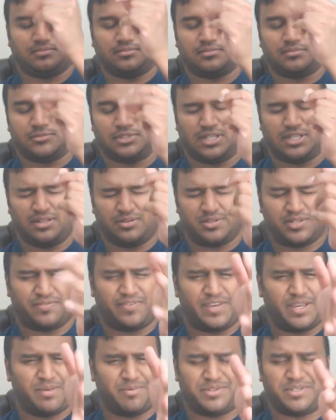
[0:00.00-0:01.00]
there's a
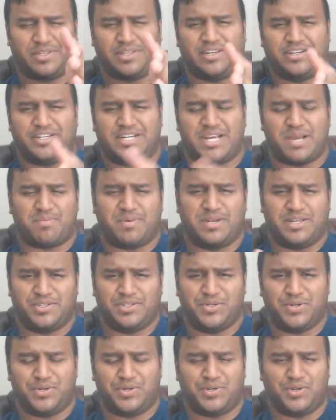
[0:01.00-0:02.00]
famous, I think, Japanese
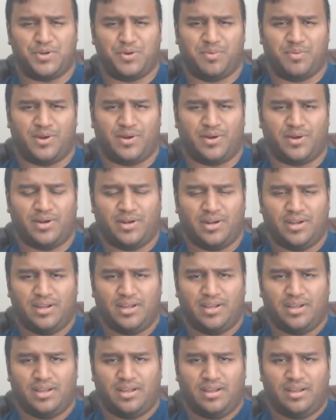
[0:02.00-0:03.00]
YouTuber
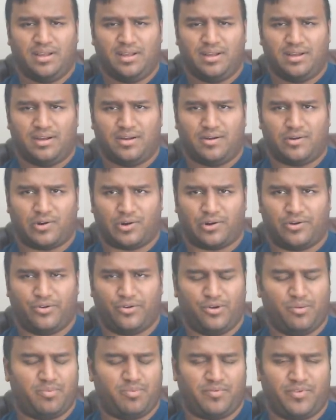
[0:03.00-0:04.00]
or a
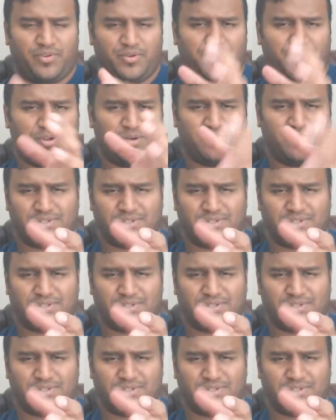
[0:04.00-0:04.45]
group of YouTubers.